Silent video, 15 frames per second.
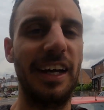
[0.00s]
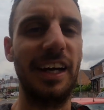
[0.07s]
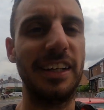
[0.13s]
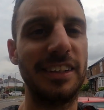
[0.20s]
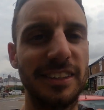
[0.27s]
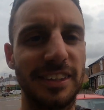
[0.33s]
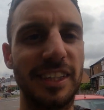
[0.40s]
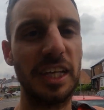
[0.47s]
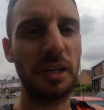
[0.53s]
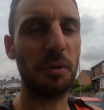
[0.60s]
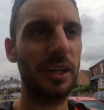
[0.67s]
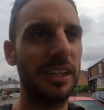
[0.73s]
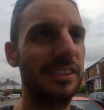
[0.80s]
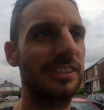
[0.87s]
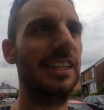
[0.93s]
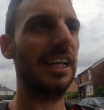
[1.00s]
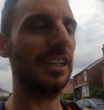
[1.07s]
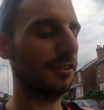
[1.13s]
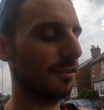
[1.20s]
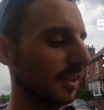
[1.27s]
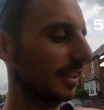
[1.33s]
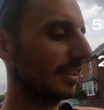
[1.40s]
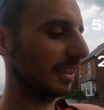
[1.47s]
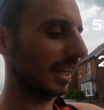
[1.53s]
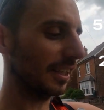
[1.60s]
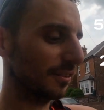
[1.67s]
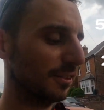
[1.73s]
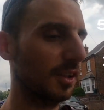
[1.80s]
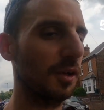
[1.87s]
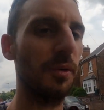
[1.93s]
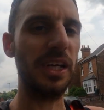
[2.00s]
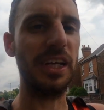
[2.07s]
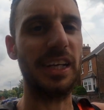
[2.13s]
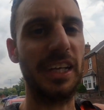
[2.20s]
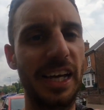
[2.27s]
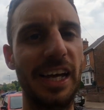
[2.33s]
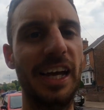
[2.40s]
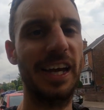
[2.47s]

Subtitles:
and see what it says for the stats for the week.